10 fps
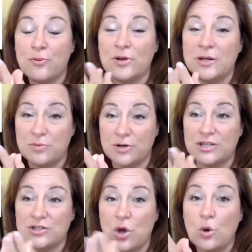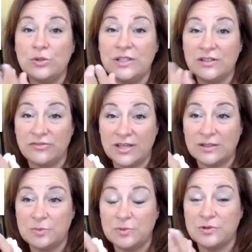print book is only
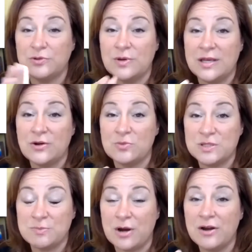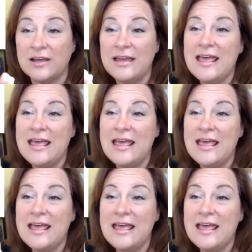available through Ingram Spark,